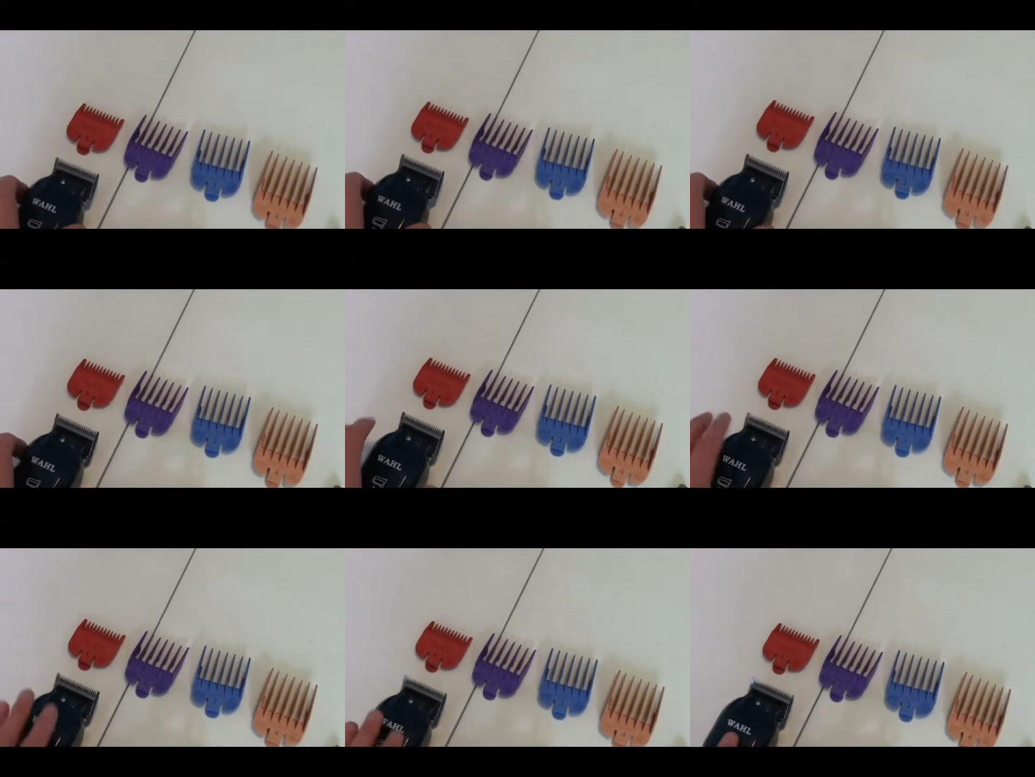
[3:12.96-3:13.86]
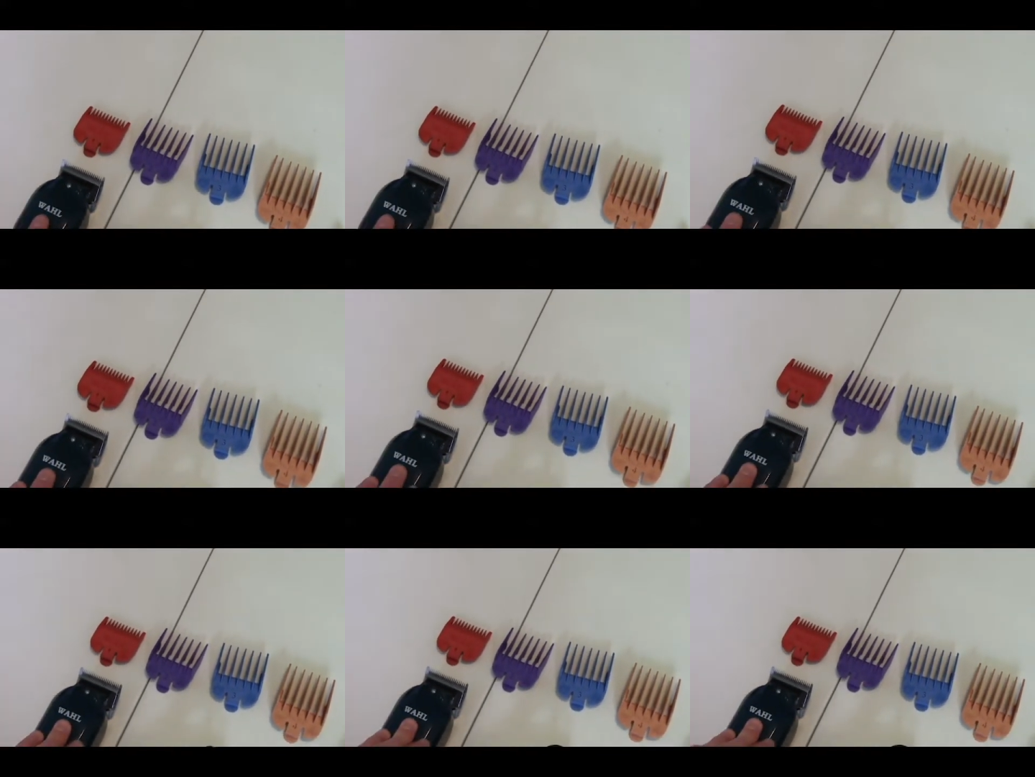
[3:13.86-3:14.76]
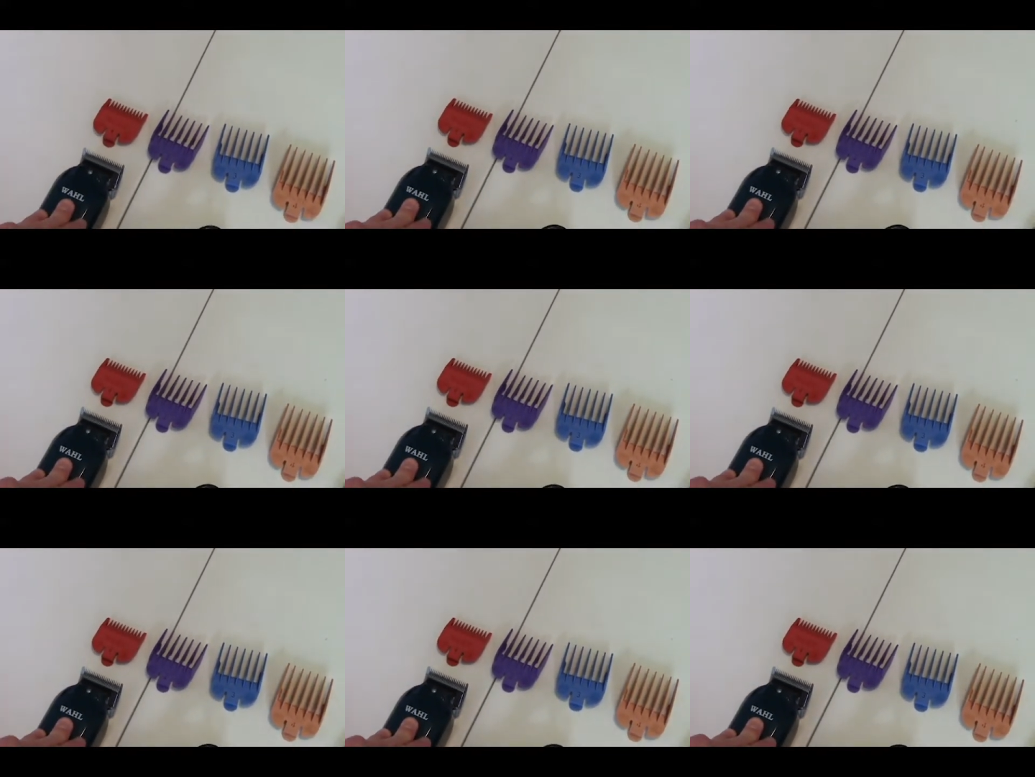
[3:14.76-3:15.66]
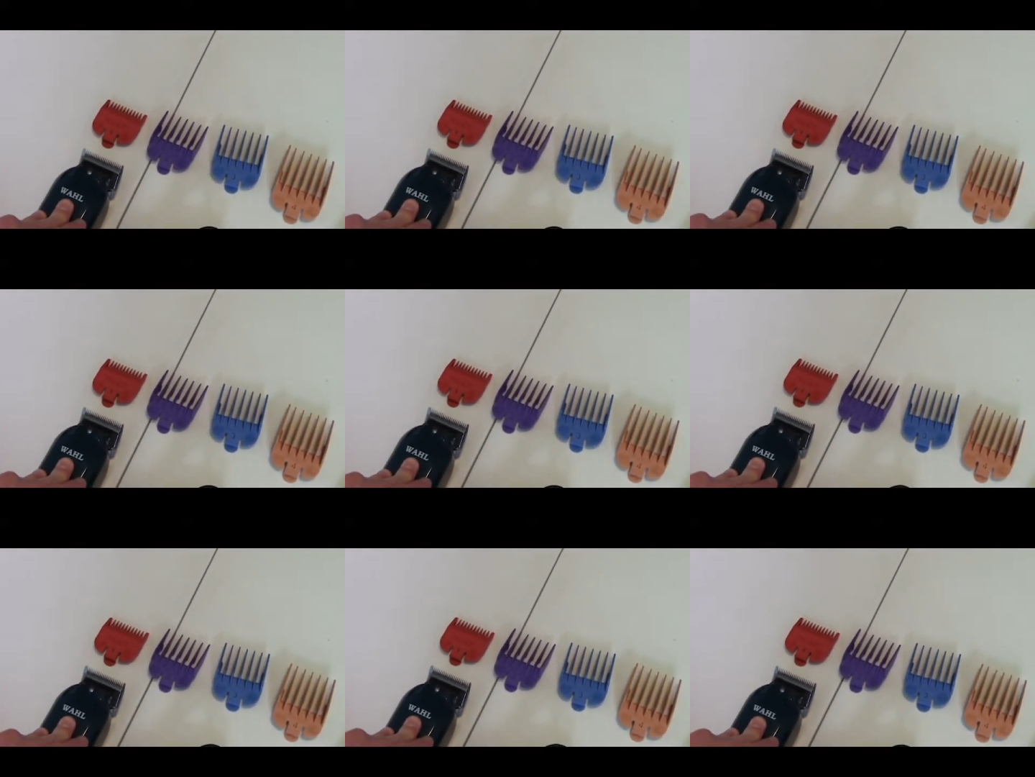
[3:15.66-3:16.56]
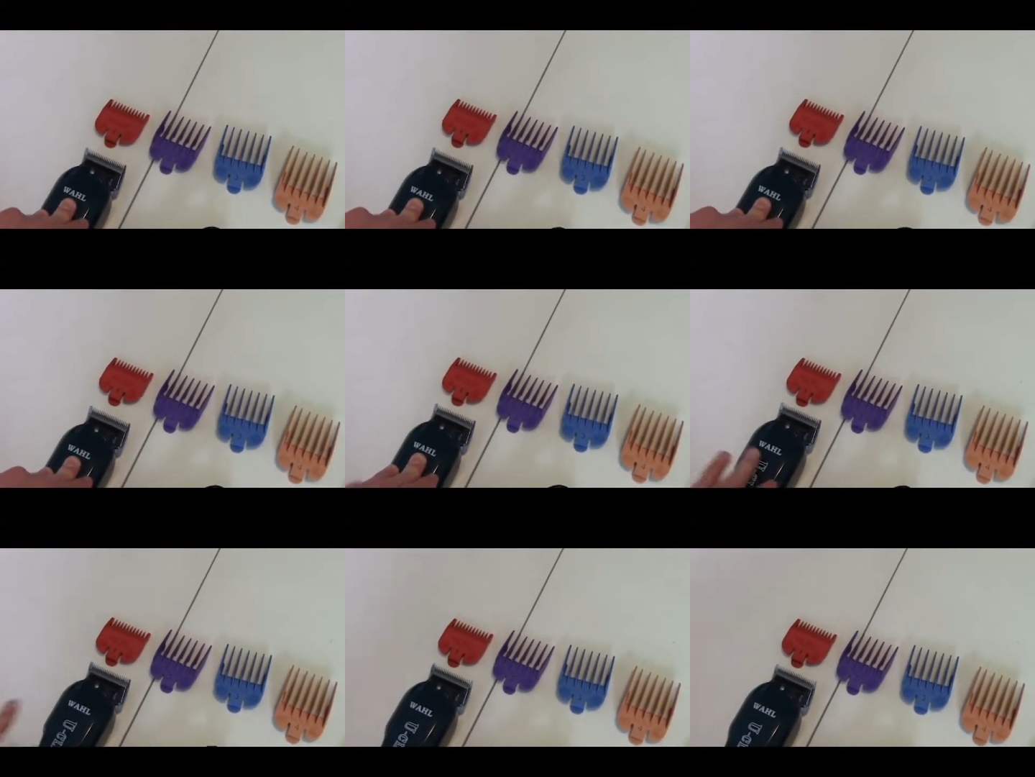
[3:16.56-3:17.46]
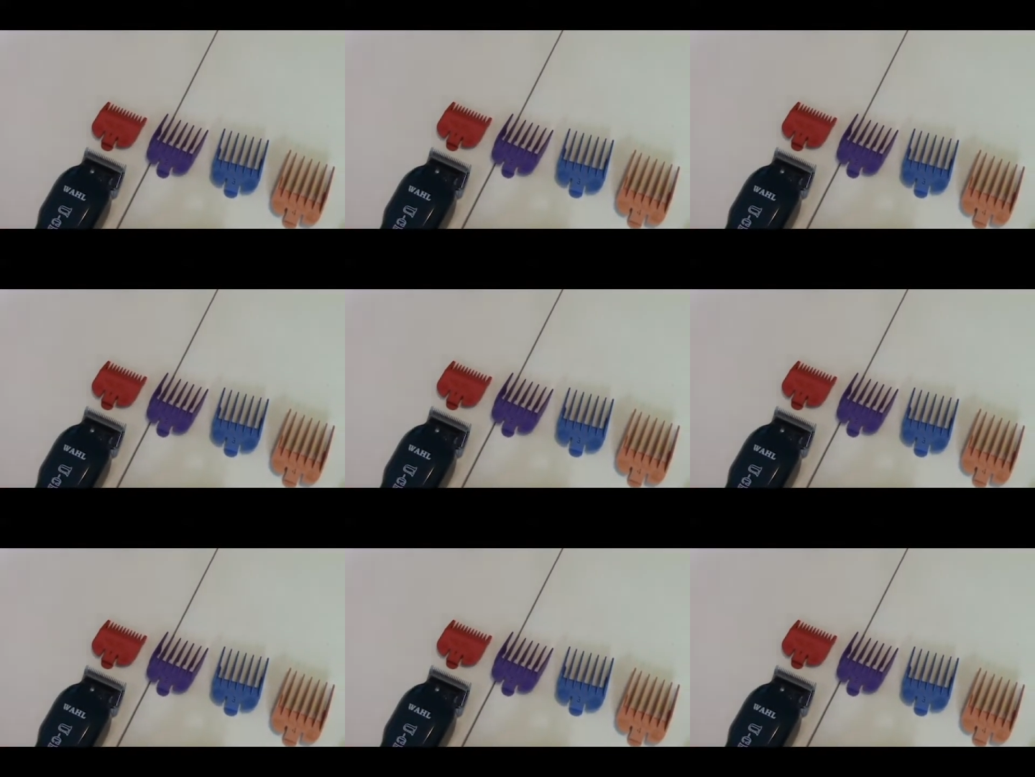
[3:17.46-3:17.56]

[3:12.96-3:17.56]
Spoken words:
[unreadable: no face in view]